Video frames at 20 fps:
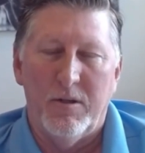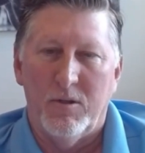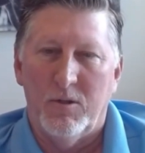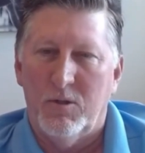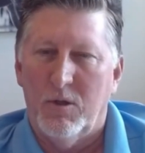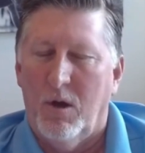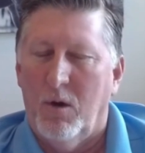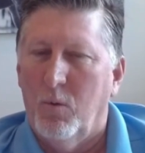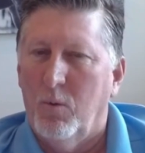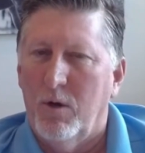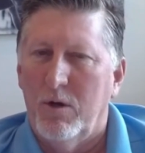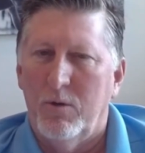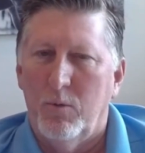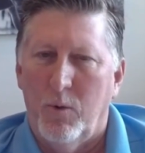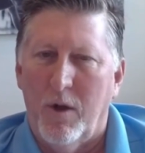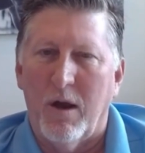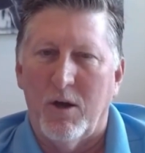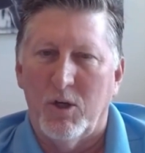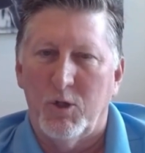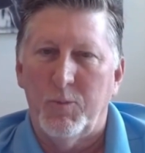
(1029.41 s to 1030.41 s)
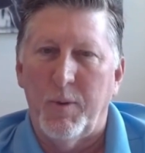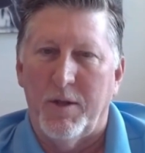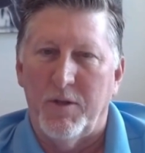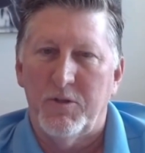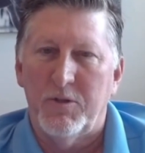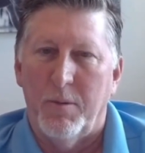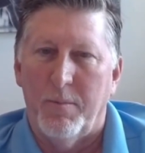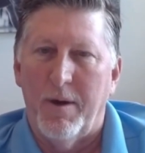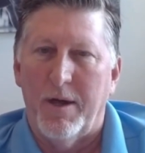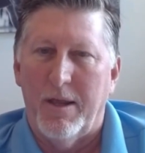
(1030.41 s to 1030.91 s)
And so we are spending
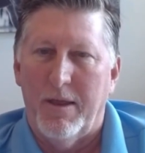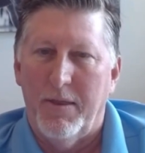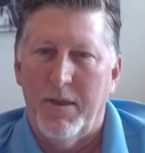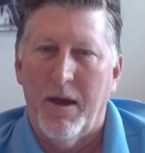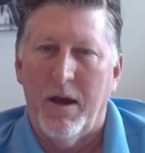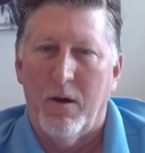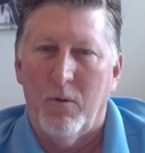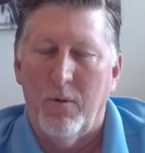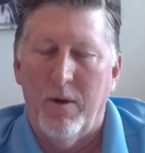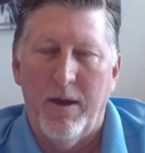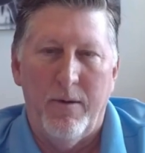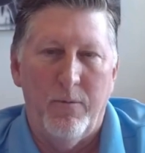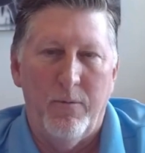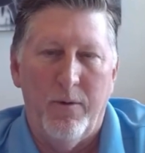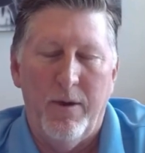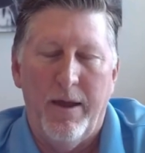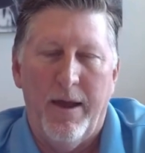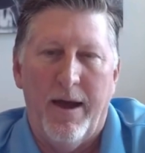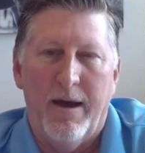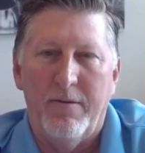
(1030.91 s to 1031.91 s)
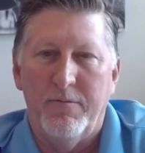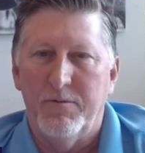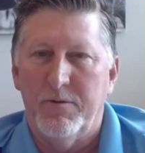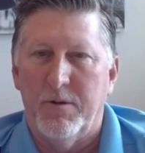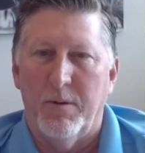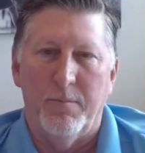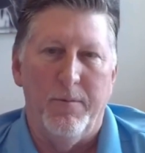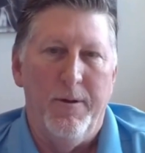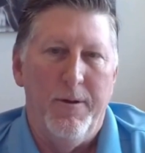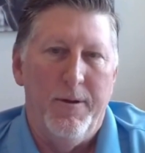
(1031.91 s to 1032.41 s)
some money there. We have
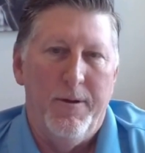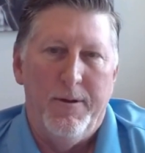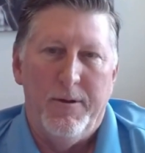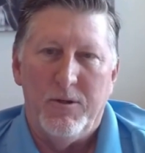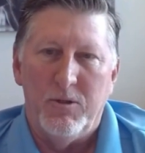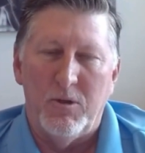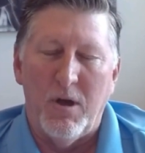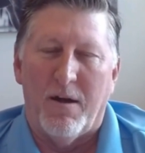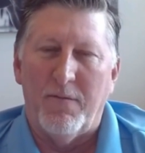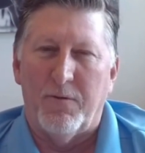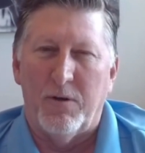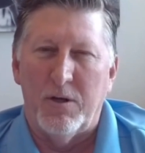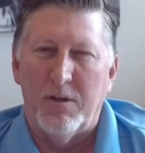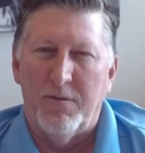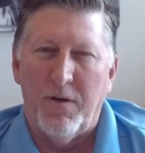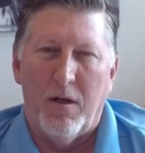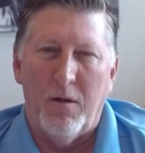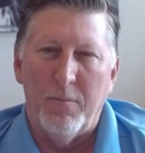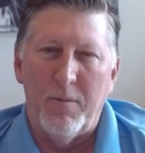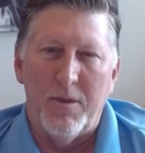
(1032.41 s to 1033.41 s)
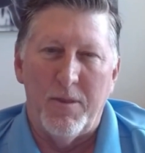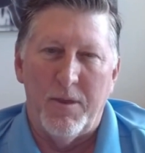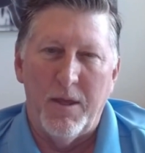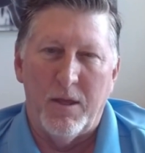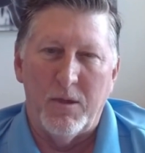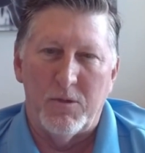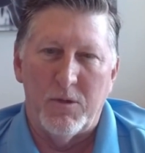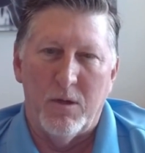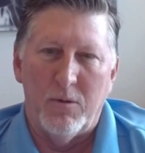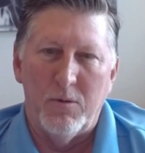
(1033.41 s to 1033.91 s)
some software development
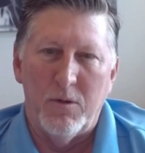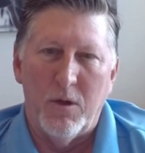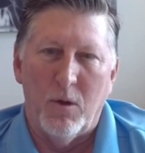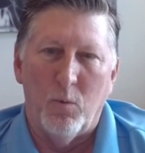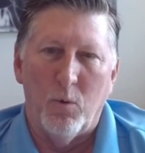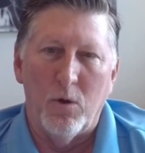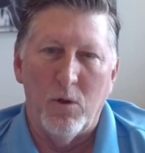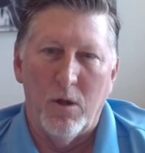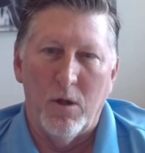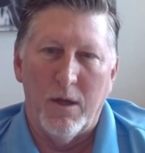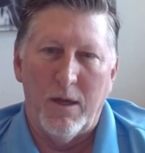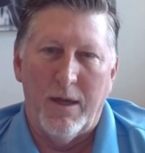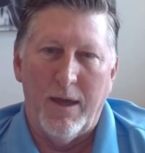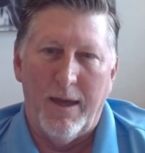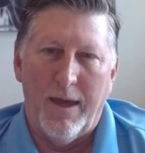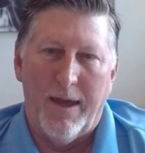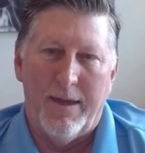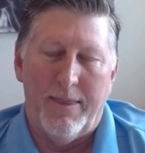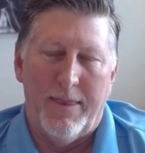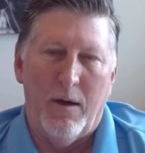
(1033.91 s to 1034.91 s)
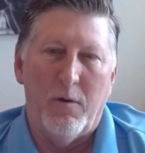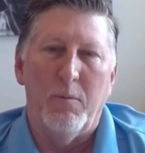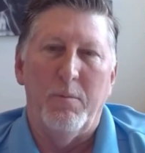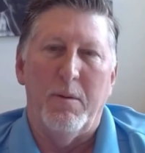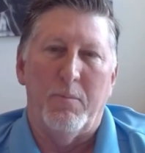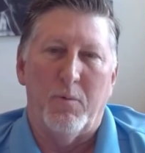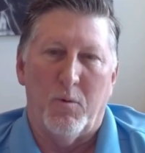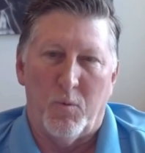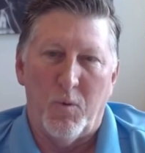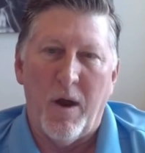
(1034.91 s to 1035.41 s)
things that we're looking at that would
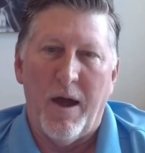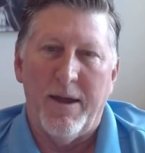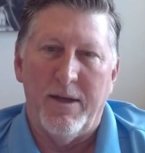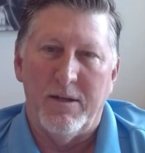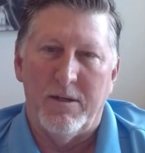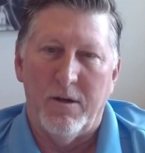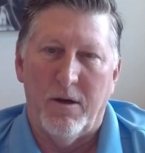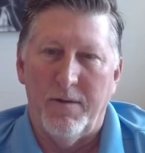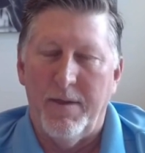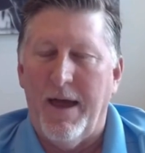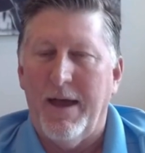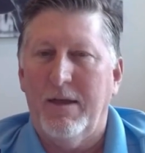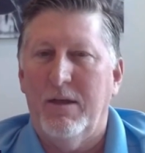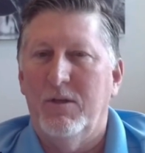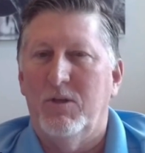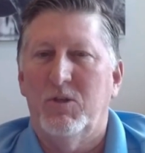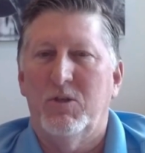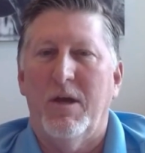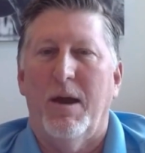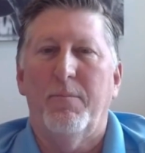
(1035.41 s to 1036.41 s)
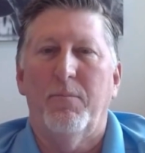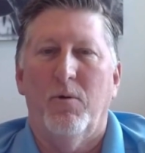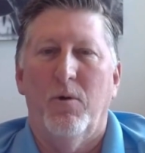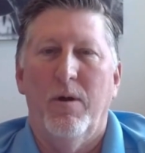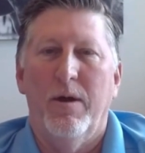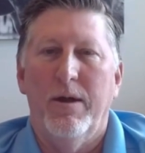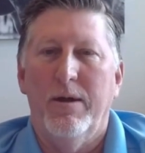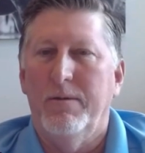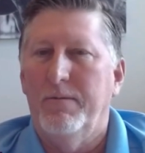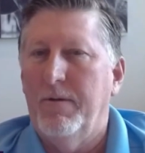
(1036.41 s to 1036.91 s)
be proprietary. That could
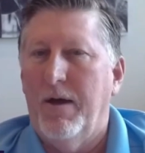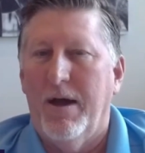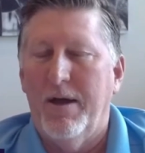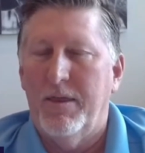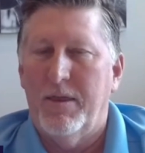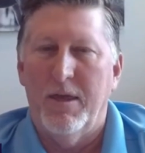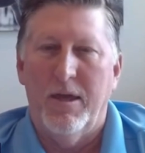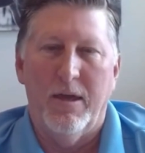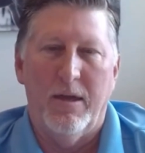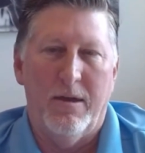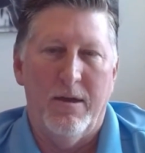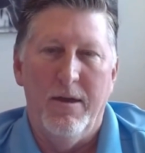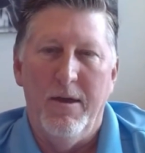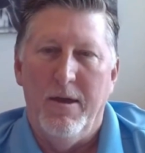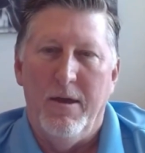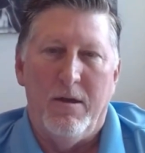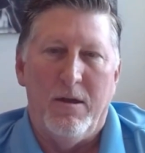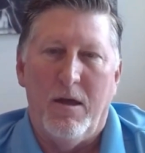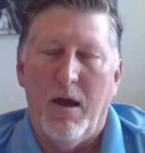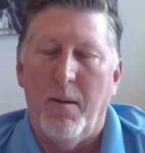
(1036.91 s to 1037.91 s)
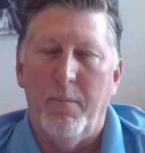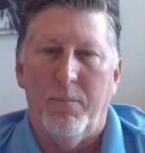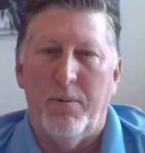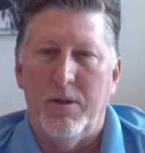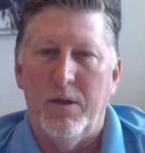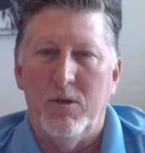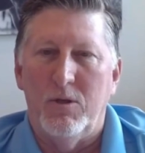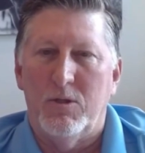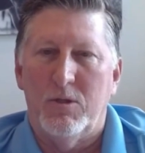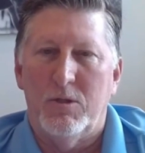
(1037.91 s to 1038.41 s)
separate, I think,
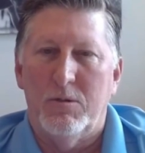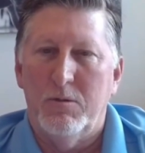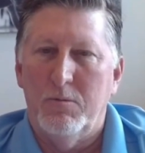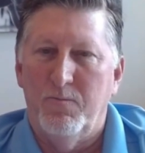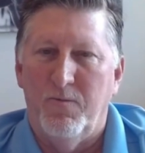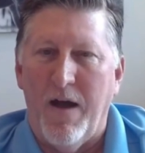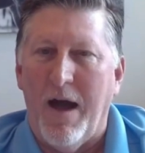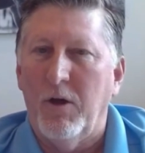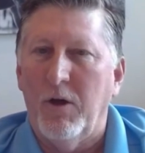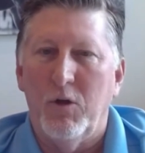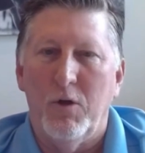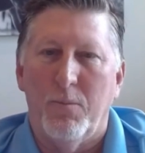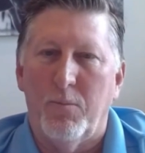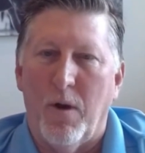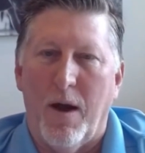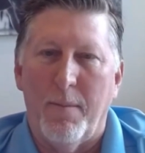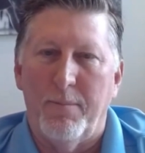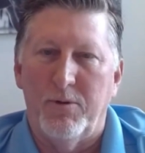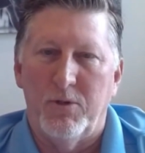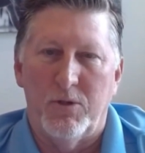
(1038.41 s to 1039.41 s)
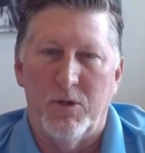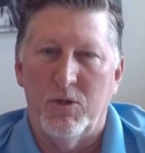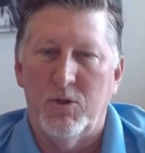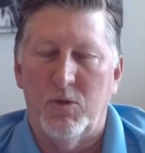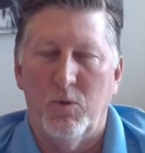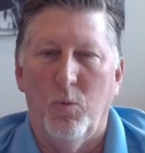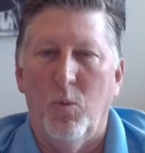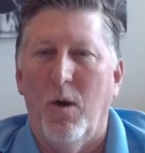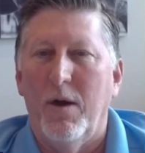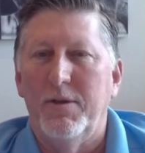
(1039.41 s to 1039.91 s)
companies' value
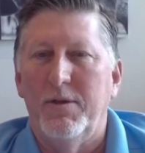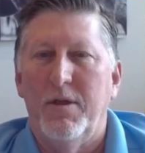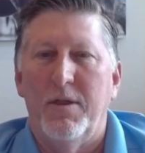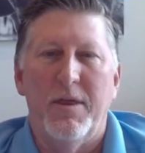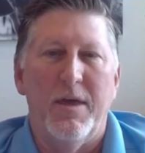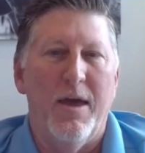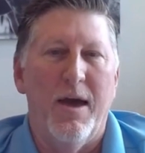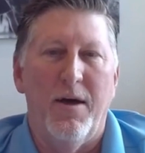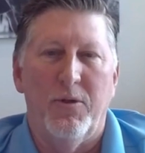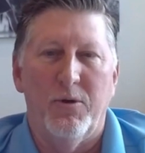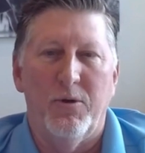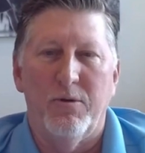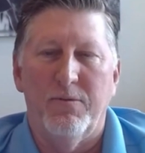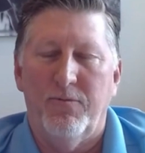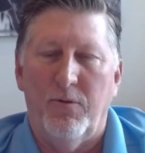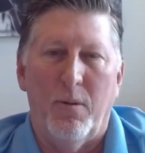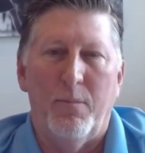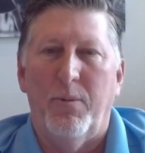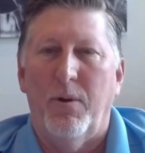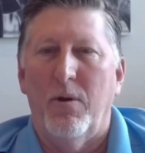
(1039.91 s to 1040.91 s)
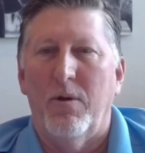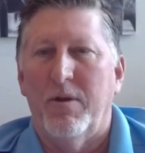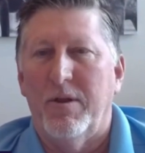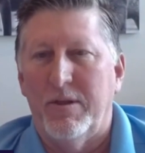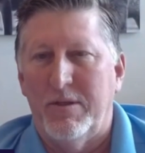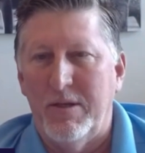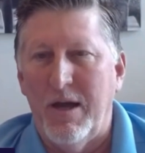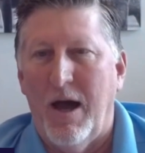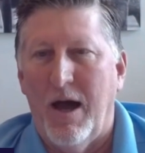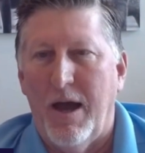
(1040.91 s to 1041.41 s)
proposition one to the other for a period of
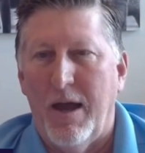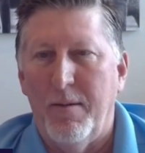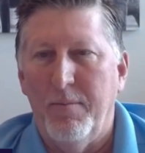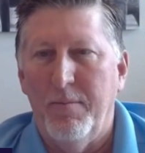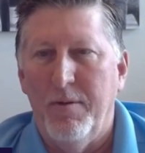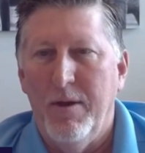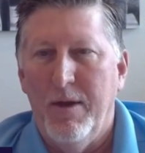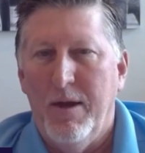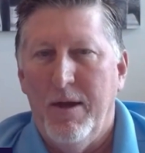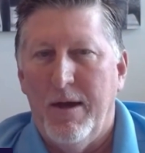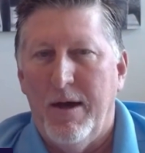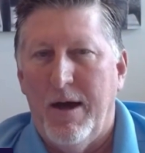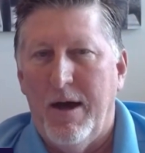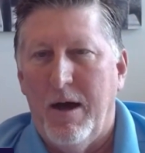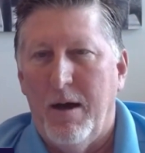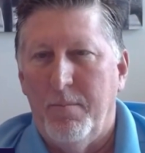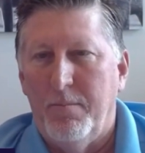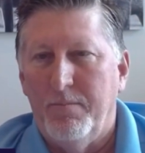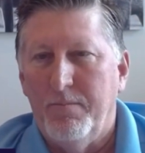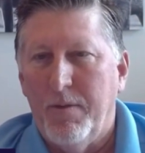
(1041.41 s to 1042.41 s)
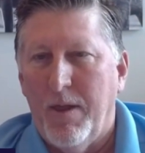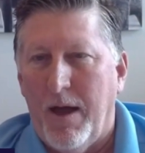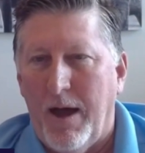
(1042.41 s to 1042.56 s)
time.